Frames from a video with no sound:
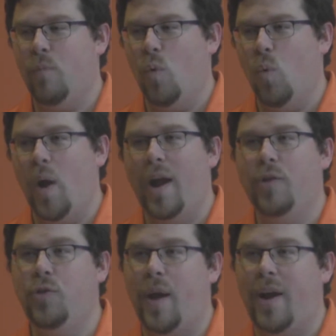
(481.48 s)
where
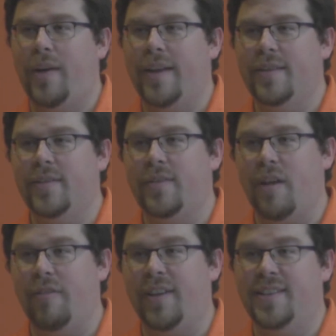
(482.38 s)
do areas
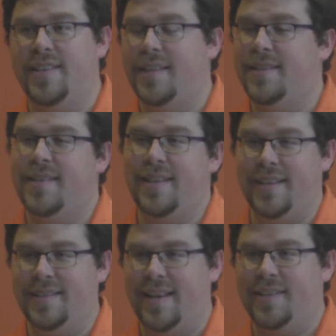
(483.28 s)
of consensus
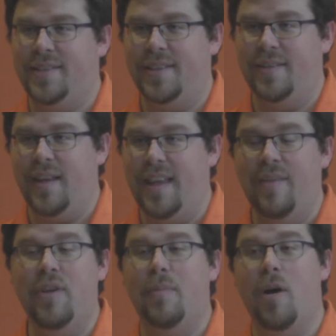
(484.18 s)
exist
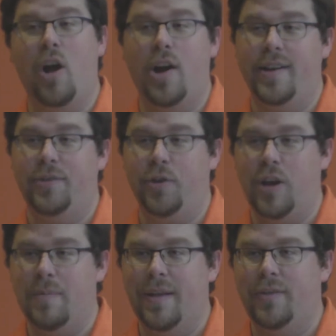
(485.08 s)
even among our
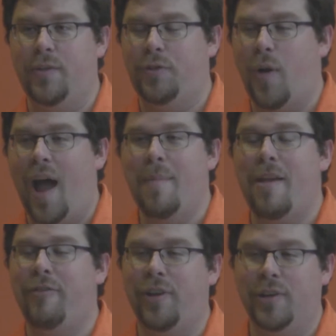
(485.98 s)
disagreements. And so I
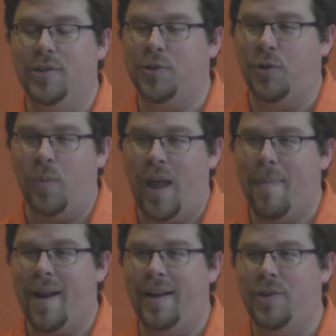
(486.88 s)
may feel a certain way
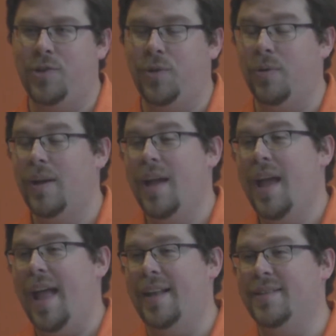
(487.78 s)
about an issue,
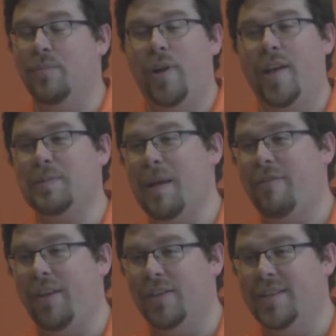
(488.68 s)
and someone else may
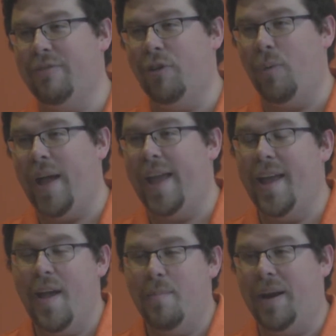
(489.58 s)
feel a different way,
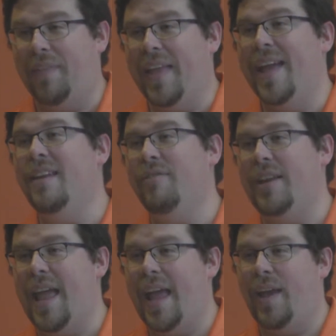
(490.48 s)
but at the end of the
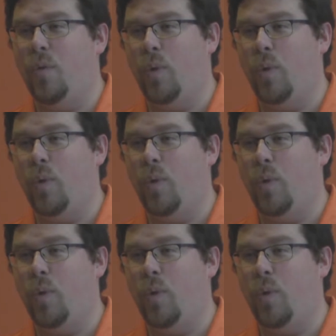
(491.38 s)
day,